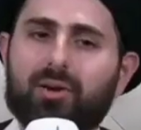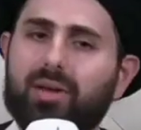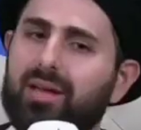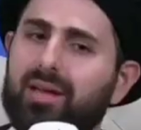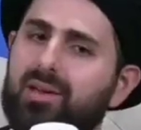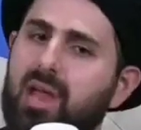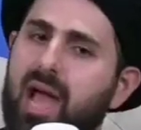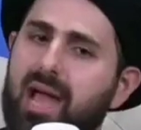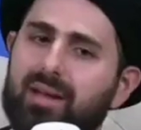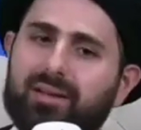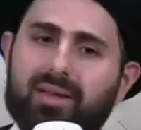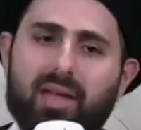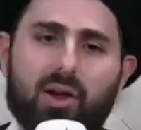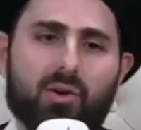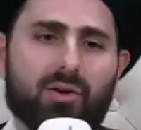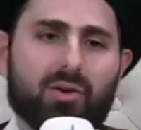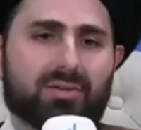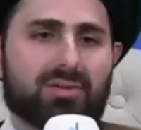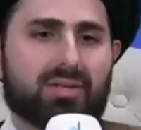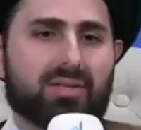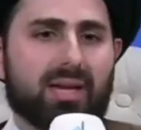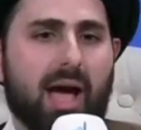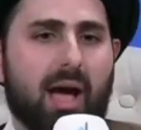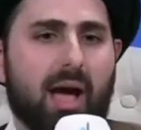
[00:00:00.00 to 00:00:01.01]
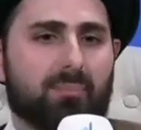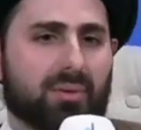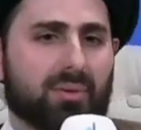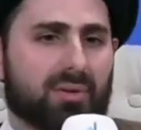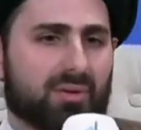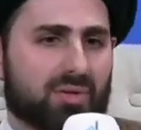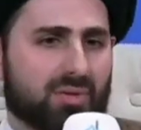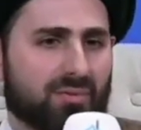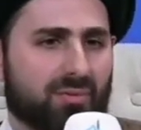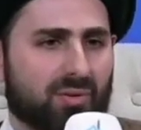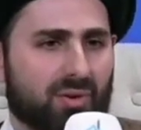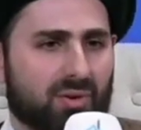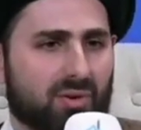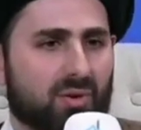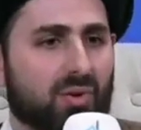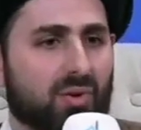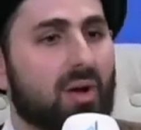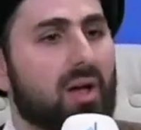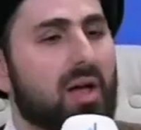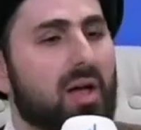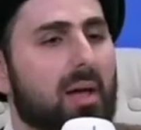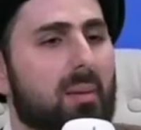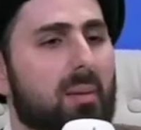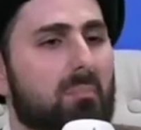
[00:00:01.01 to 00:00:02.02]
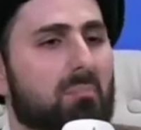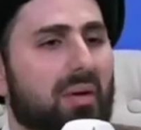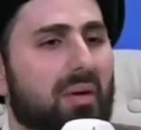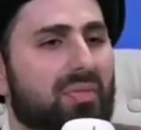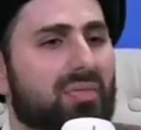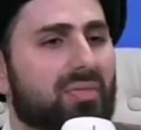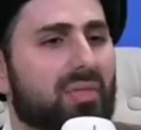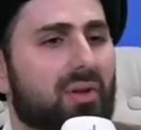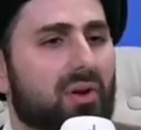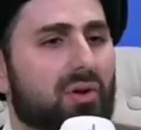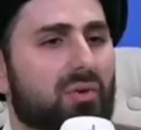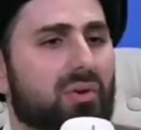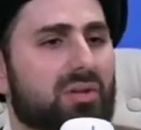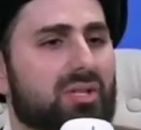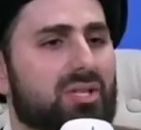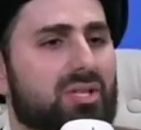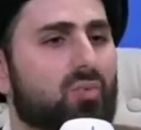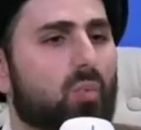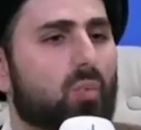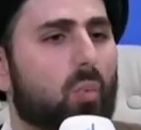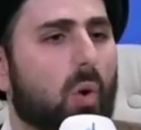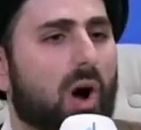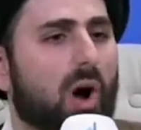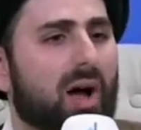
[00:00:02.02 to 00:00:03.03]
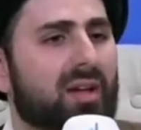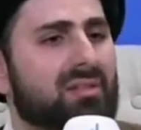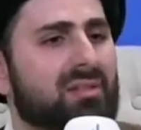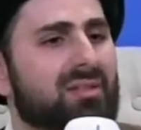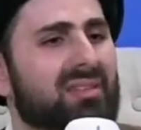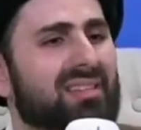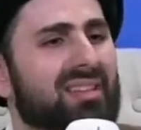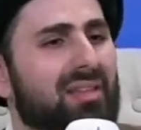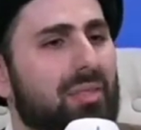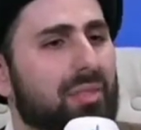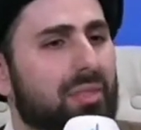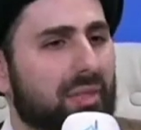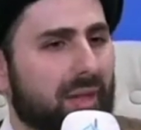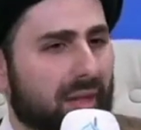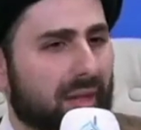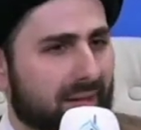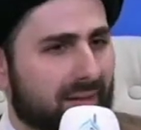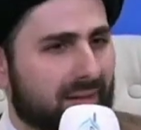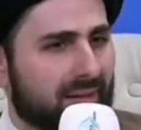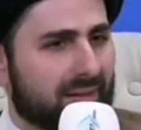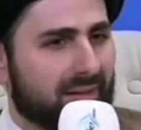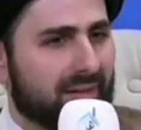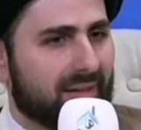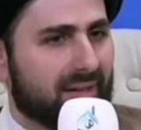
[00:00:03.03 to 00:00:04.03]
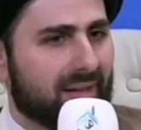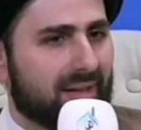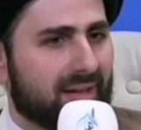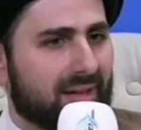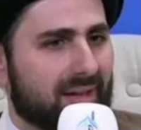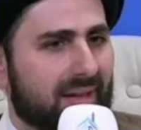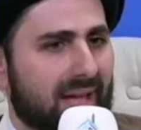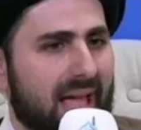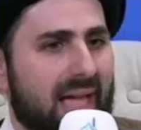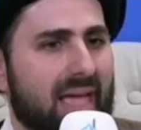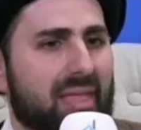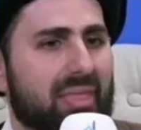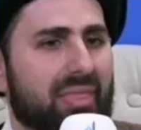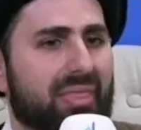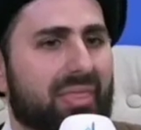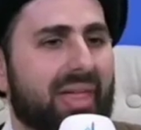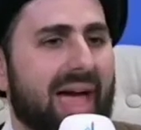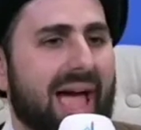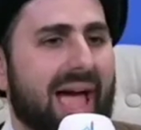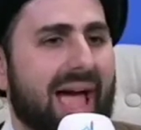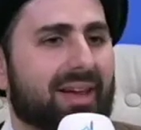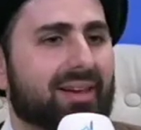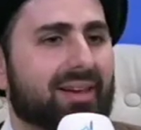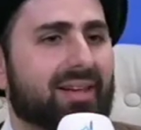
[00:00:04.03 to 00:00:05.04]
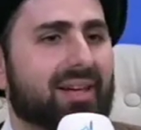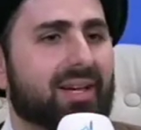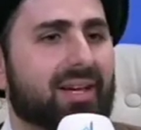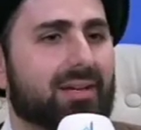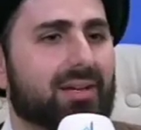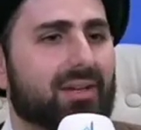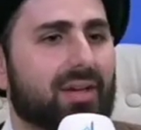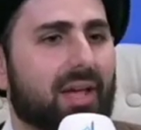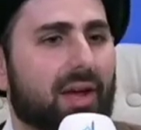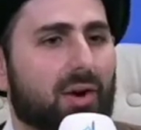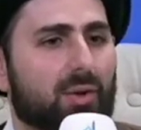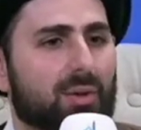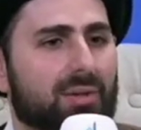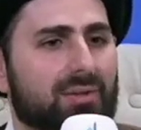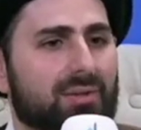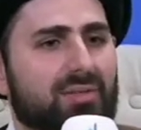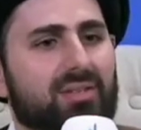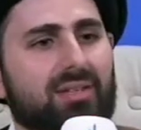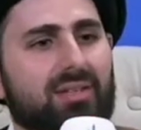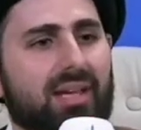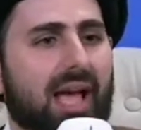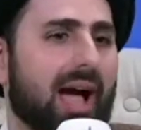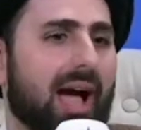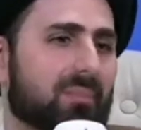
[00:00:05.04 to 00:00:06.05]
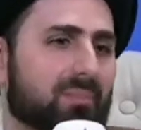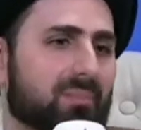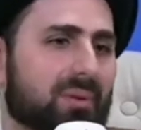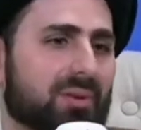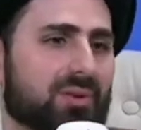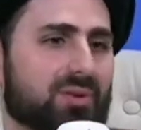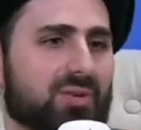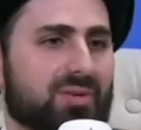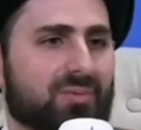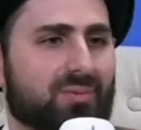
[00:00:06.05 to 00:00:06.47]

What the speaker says: cannot guarantee happiness for you, but there is one thing that can guarantee happiness for you.